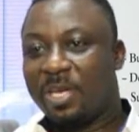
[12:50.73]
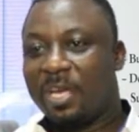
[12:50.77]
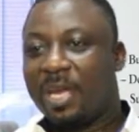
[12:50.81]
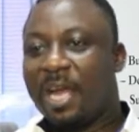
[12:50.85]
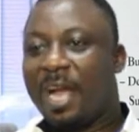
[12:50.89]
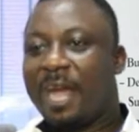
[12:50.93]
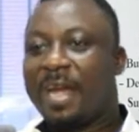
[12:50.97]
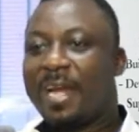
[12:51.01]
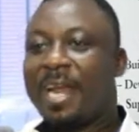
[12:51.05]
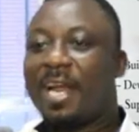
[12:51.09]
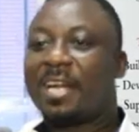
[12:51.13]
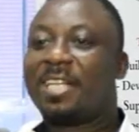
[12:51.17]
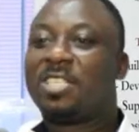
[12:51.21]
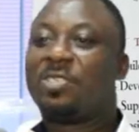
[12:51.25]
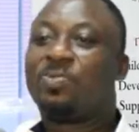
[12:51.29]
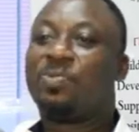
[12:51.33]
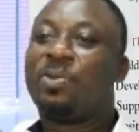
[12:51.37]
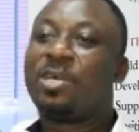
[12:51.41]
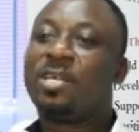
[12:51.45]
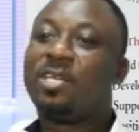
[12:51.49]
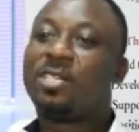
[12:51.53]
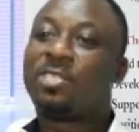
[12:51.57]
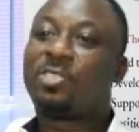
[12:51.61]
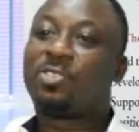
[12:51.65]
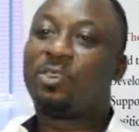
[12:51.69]
and that is
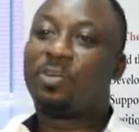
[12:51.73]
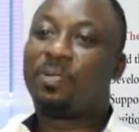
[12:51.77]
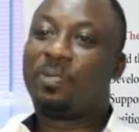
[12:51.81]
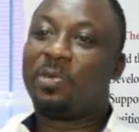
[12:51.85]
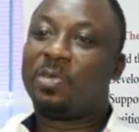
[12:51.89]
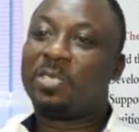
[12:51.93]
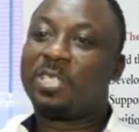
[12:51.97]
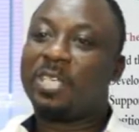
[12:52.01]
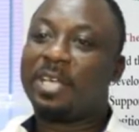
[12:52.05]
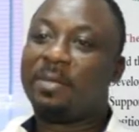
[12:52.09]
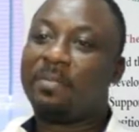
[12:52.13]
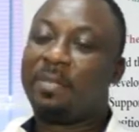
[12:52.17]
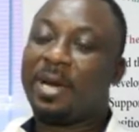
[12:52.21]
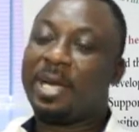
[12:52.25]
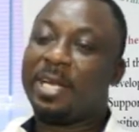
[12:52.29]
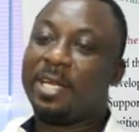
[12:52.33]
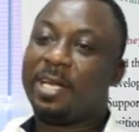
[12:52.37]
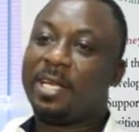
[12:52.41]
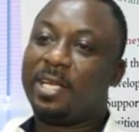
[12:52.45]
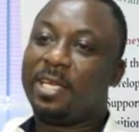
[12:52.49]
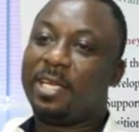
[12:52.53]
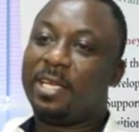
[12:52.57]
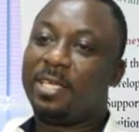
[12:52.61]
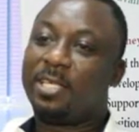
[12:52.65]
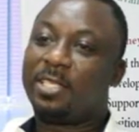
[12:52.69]
being supported
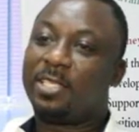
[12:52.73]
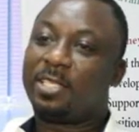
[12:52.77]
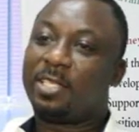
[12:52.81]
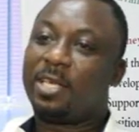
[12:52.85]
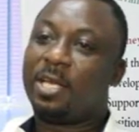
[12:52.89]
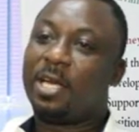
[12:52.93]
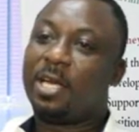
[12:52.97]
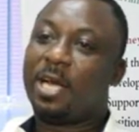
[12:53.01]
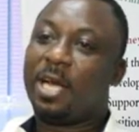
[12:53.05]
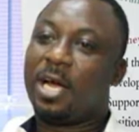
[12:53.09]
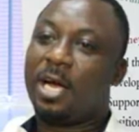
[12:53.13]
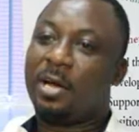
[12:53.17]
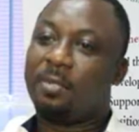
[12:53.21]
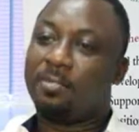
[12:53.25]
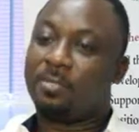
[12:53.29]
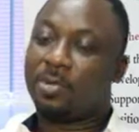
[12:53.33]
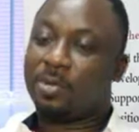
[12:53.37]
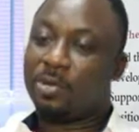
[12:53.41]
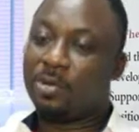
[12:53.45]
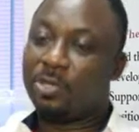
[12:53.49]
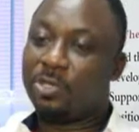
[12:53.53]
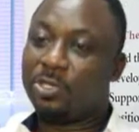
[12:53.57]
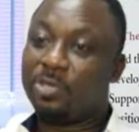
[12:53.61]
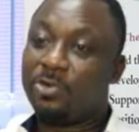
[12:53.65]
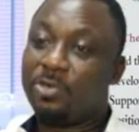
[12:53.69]
by each
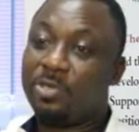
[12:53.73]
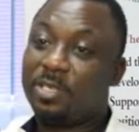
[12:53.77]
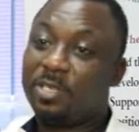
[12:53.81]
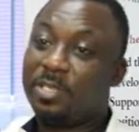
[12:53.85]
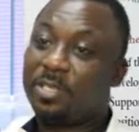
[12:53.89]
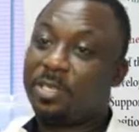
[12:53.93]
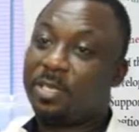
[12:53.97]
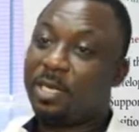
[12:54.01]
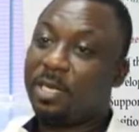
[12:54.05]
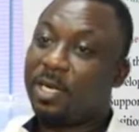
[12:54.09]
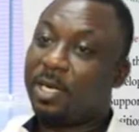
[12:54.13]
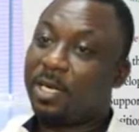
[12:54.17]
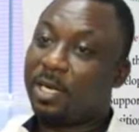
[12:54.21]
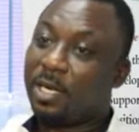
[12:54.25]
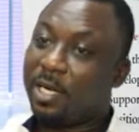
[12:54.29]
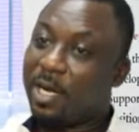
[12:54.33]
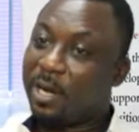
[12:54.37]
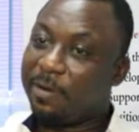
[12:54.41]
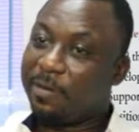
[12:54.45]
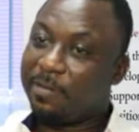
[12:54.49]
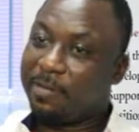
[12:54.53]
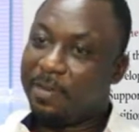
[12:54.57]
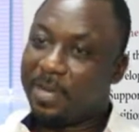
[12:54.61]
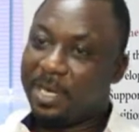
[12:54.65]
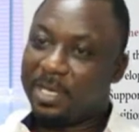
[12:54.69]
country's
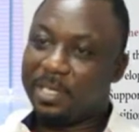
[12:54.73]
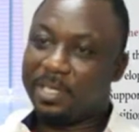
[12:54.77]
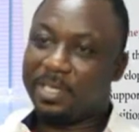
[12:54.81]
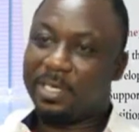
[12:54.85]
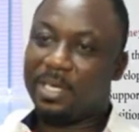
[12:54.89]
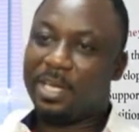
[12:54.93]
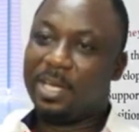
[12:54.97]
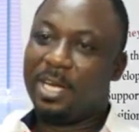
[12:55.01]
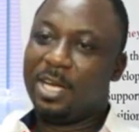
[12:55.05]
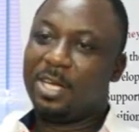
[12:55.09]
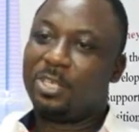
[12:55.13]
government.